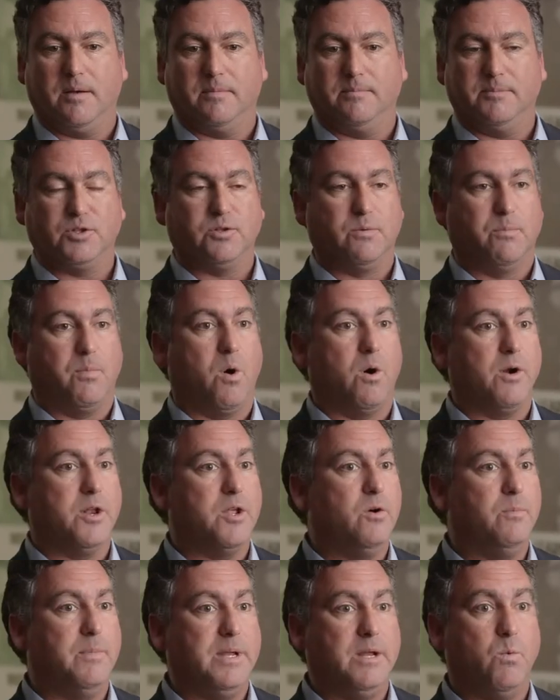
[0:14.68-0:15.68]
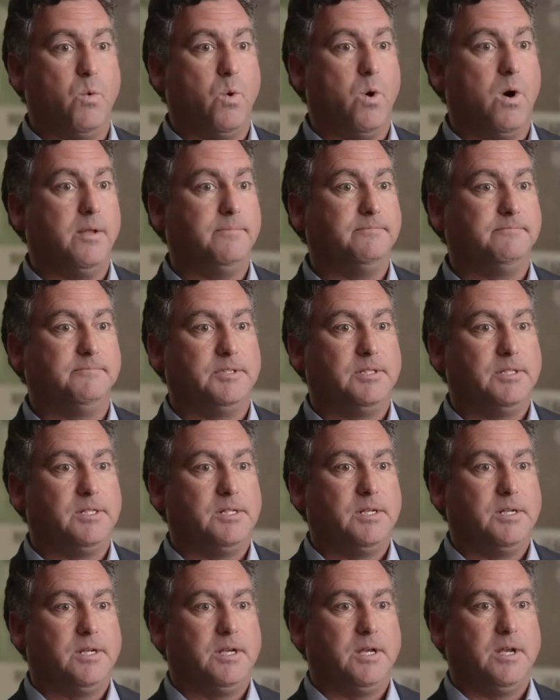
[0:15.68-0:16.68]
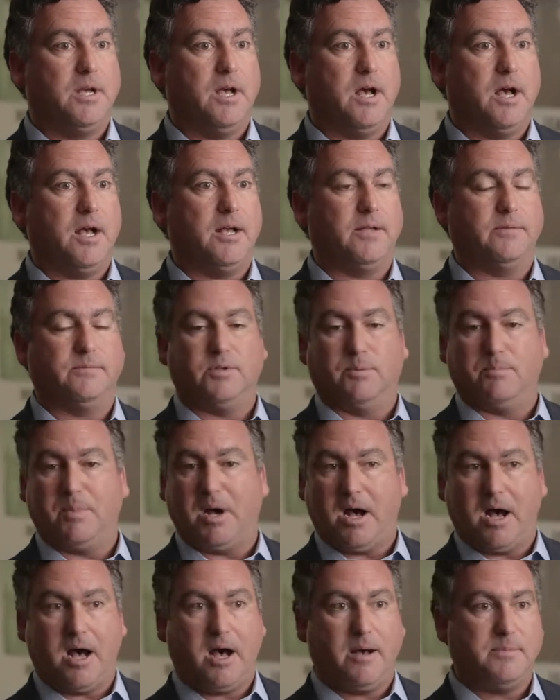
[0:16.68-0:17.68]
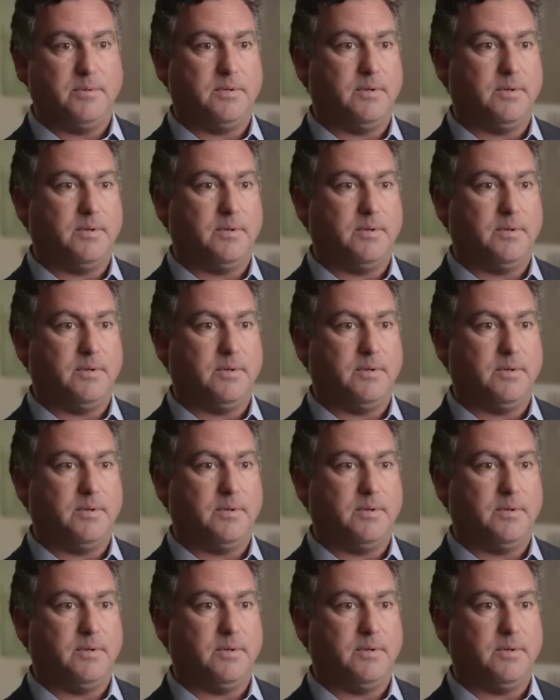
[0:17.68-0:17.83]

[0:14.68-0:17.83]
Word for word: Mr. Barnhill being one, to Bob,